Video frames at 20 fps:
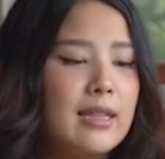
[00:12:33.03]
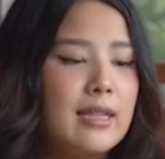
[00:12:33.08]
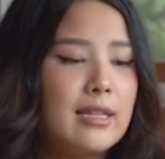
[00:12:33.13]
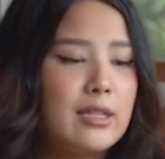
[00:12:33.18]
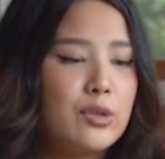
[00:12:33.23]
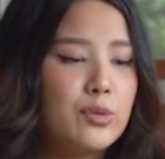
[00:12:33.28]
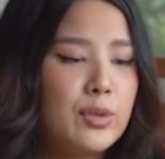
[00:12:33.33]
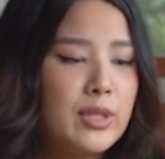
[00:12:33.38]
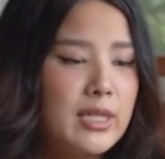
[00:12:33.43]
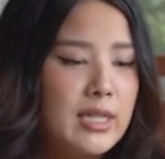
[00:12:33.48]

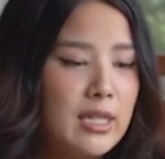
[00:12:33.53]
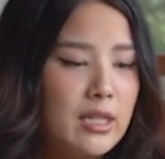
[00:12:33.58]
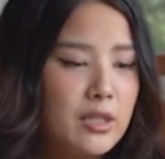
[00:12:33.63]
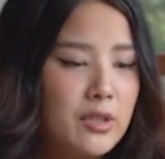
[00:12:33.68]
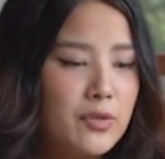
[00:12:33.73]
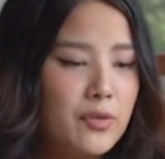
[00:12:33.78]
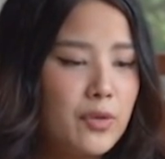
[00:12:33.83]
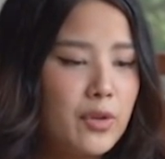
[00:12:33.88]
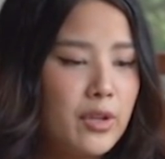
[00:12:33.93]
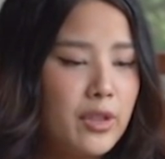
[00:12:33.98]
This
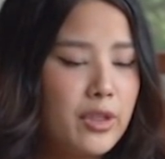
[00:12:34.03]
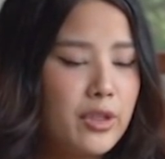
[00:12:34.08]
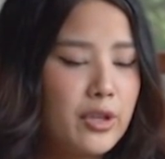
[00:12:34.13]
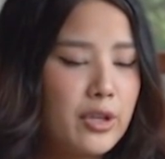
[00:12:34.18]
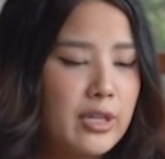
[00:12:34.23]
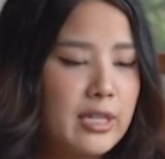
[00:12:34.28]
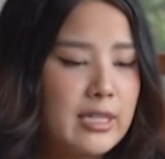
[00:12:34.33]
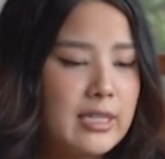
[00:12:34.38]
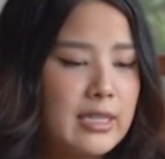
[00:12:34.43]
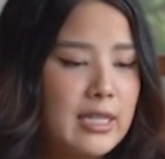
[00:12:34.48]
retails for
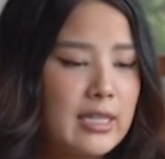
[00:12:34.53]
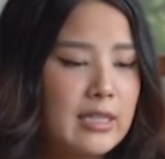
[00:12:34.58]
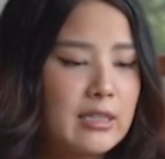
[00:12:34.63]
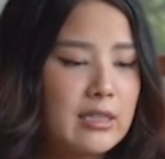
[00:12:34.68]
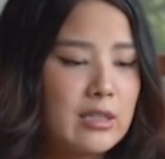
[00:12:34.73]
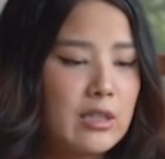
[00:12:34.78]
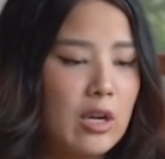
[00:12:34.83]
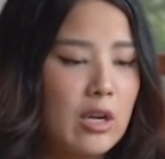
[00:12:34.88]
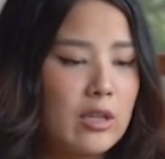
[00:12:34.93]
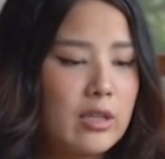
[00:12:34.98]

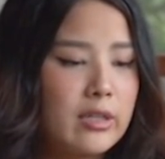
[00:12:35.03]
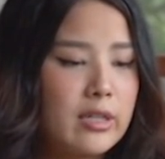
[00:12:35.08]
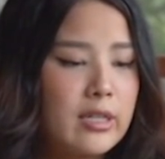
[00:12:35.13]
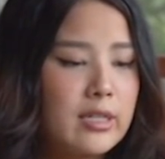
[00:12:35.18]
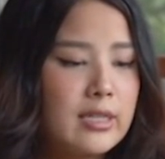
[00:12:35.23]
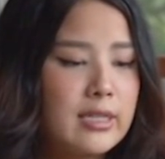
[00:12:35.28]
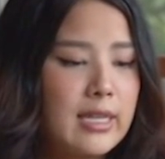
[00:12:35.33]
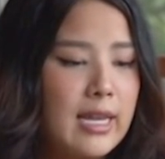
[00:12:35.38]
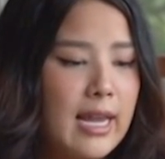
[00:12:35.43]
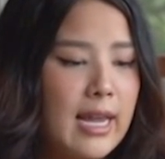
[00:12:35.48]

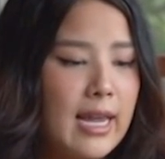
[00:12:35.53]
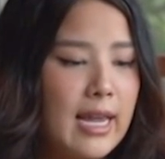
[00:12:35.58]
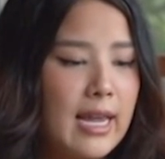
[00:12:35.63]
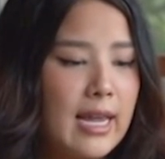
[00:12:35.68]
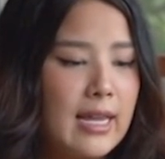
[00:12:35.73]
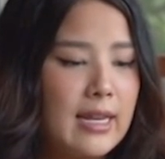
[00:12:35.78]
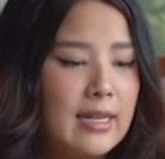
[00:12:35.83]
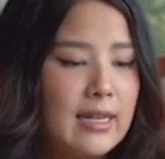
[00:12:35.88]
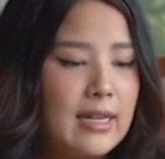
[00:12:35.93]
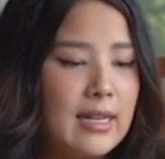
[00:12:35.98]
$36
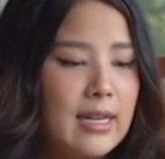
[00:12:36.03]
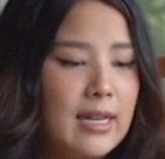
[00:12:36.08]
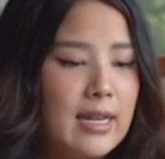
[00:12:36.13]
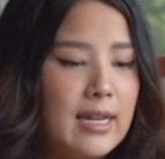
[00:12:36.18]
and